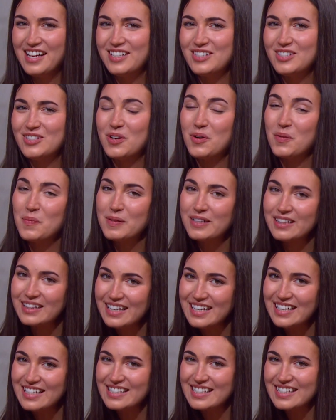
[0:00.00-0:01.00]
So
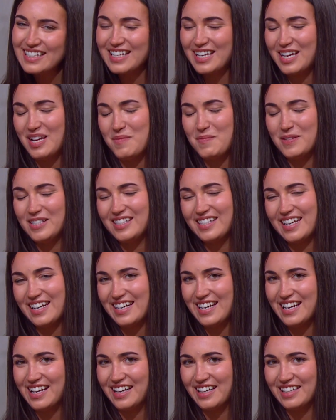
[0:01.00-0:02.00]
please keep
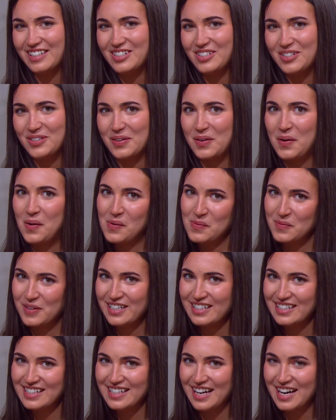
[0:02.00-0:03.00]
sending us your
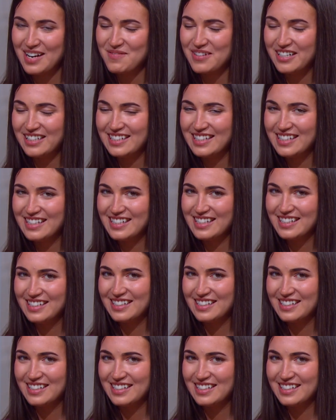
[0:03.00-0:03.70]
homework assignments.